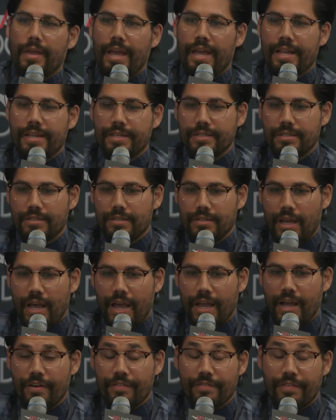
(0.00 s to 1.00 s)
and
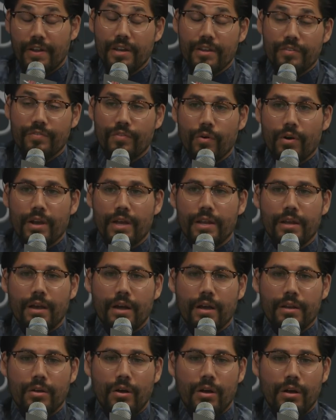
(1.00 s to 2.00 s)
I got funding for it
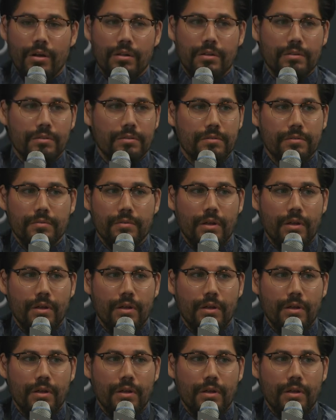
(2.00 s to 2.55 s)
on all